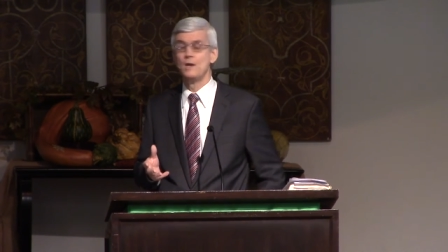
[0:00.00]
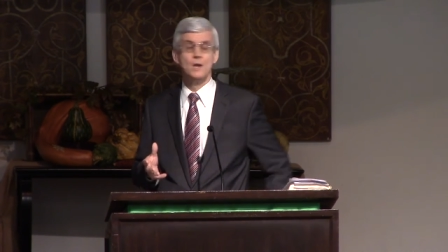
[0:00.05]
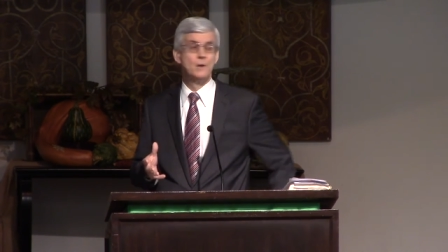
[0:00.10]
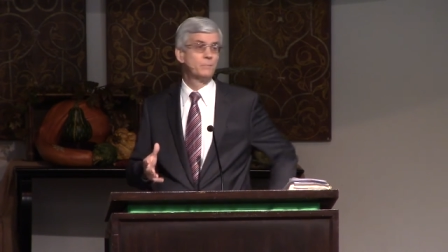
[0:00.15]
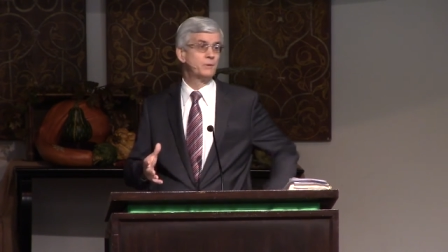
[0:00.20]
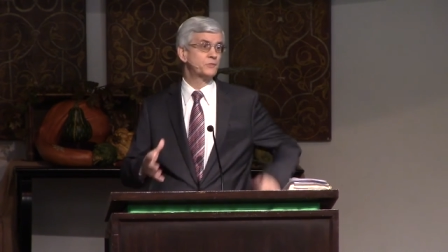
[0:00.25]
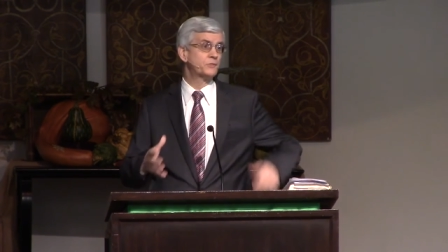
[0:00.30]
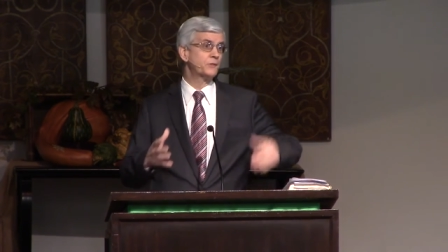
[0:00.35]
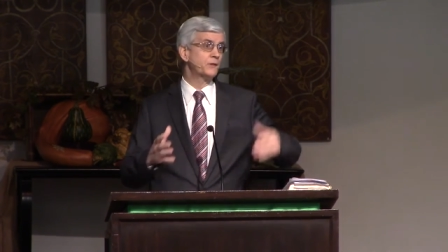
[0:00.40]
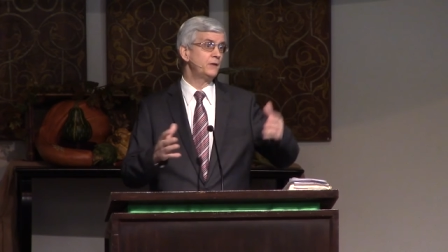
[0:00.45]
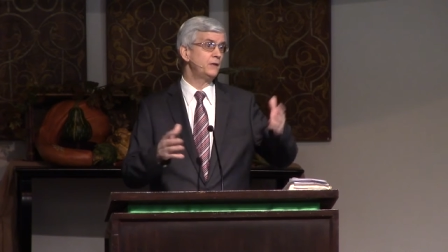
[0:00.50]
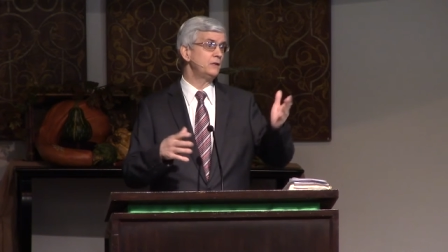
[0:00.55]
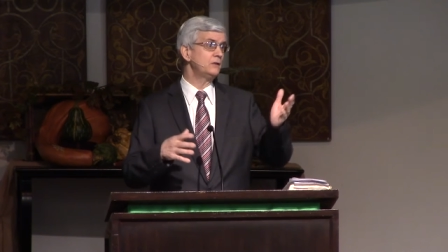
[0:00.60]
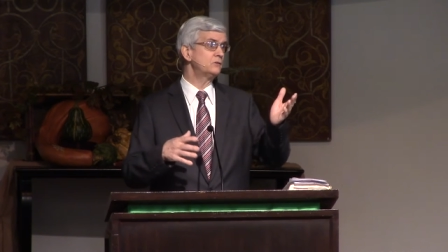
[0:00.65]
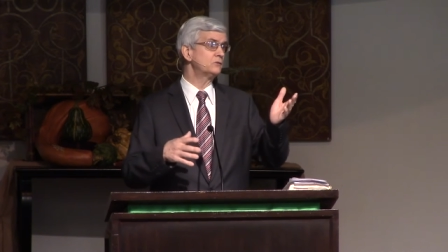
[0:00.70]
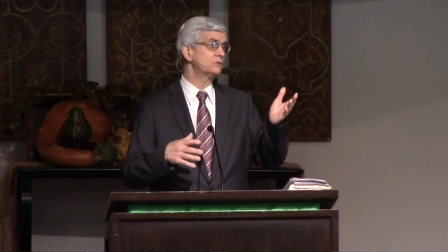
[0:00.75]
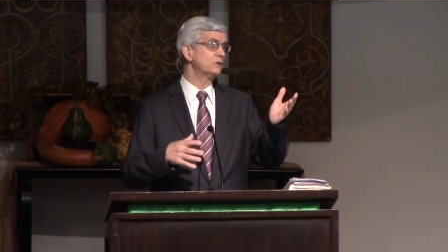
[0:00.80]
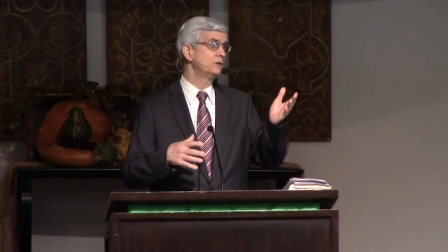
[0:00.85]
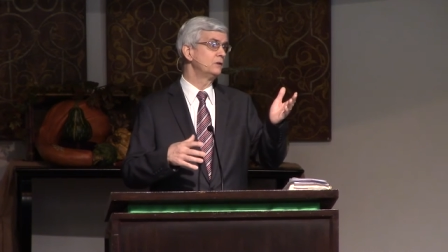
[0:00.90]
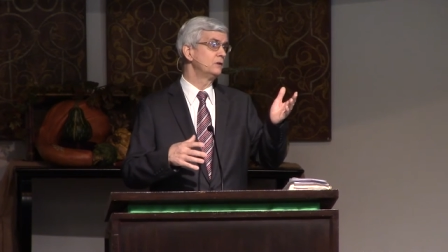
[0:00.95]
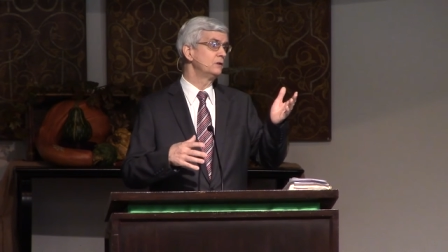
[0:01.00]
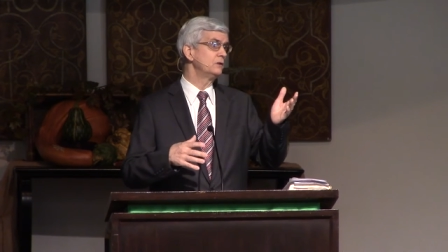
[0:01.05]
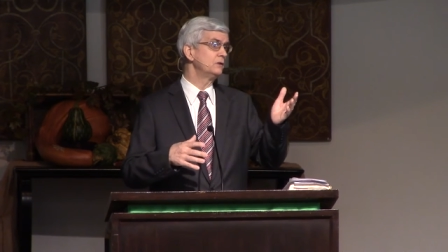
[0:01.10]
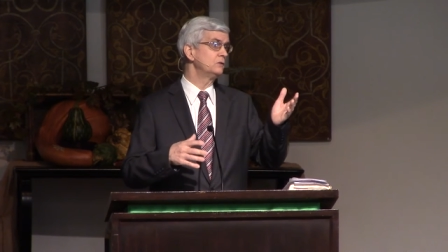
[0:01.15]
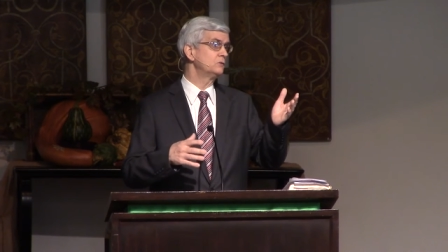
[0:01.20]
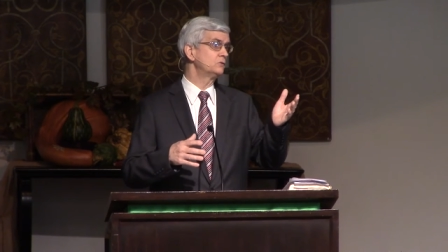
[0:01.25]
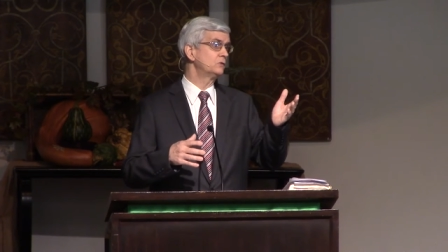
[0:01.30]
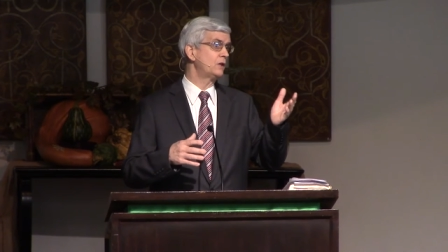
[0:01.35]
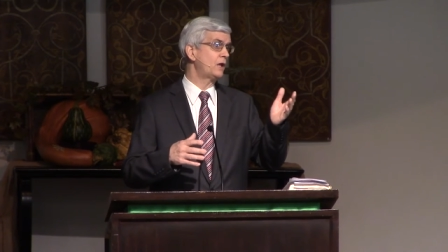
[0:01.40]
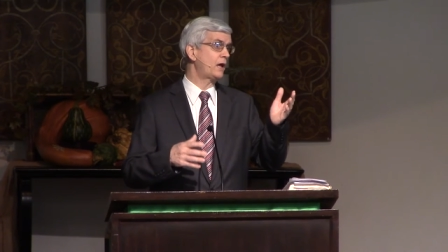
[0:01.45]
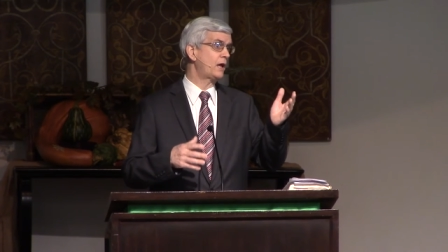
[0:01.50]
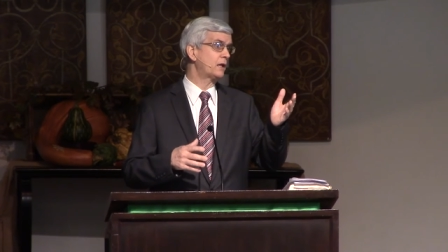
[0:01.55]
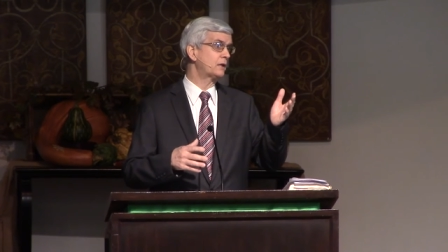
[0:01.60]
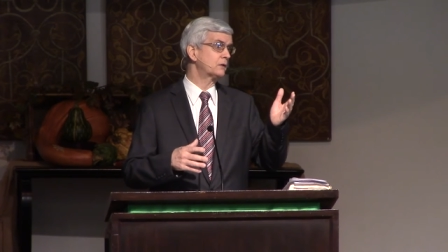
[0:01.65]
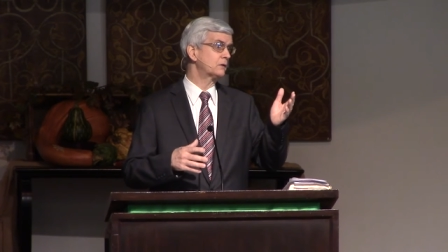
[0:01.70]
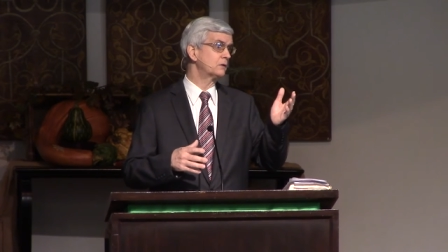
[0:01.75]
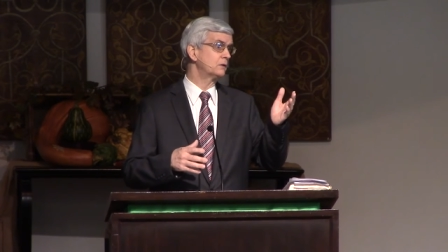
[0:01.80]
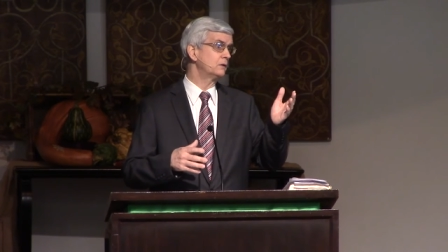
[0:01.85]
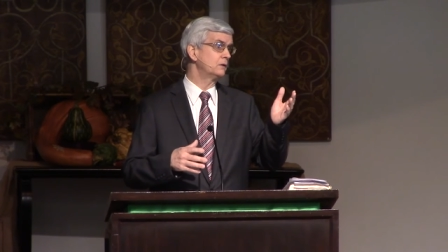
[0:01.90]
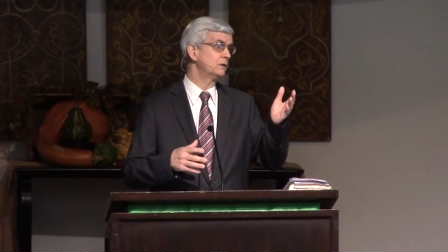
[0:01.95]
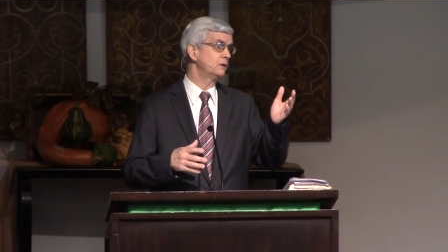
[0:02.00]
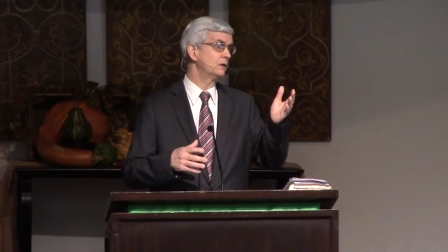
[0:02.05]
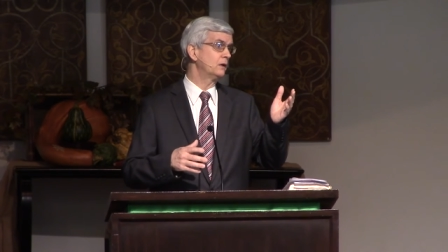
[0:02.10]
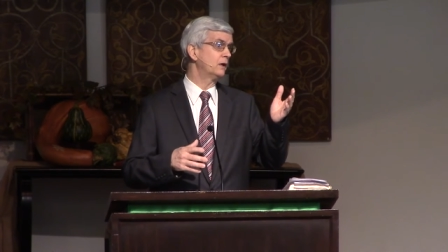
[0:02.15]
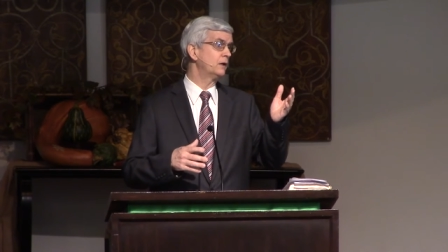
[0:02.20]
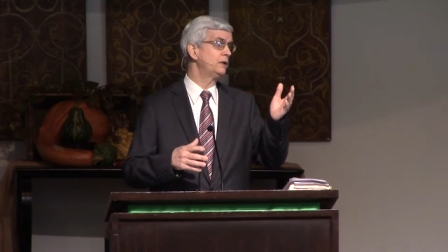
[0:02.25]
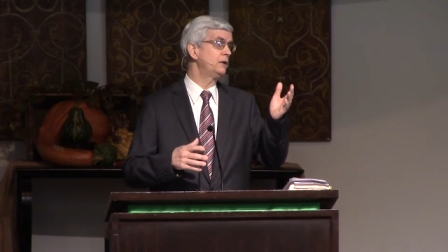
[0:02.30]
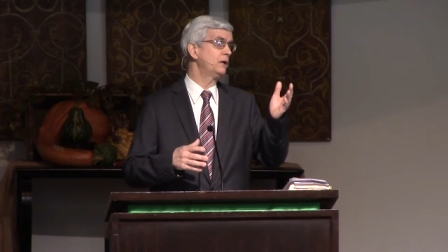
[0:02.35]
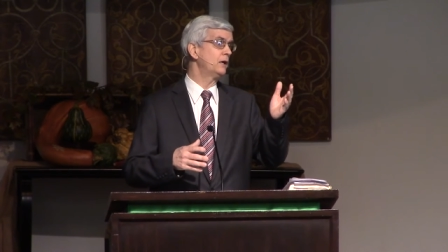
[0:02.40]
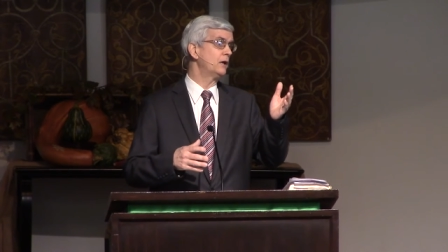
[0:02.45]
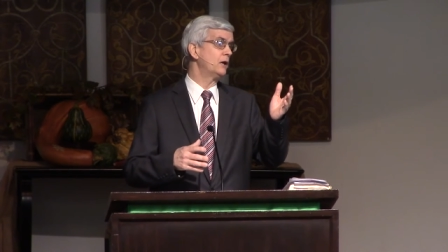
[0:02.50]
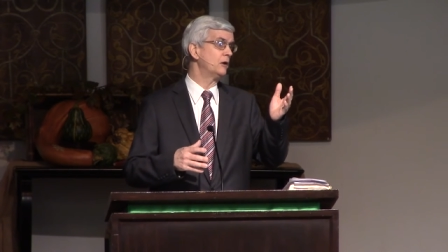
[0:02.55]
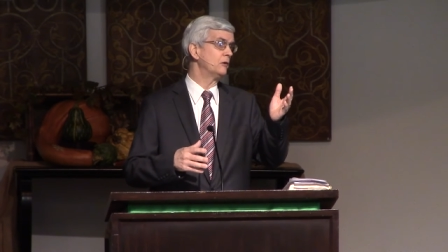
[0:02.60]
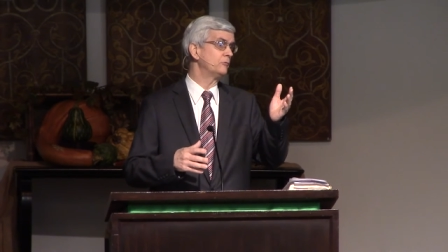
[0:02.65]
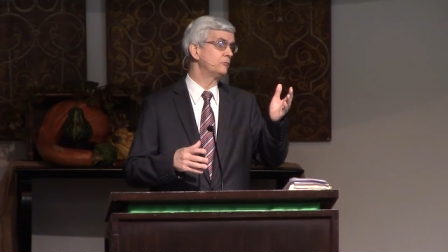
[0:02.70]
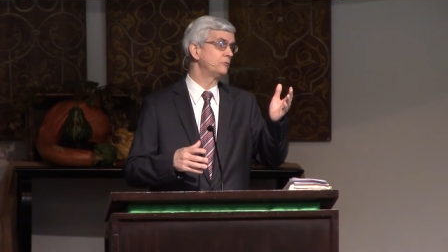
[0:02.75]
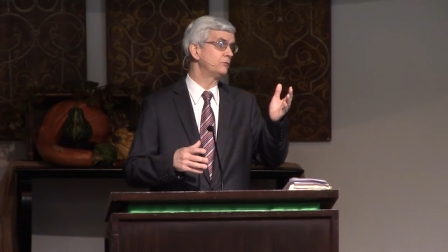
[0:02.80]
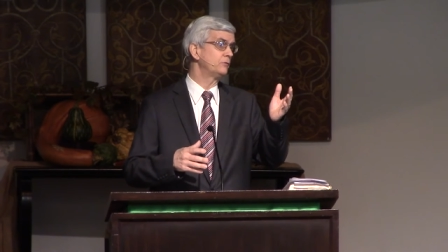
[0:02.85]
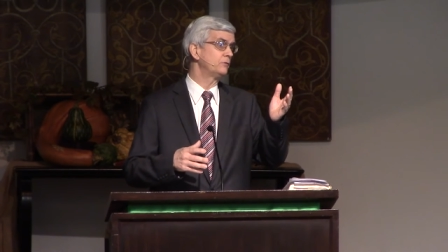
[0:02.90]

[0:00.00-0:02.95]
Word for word: but thanks is not enough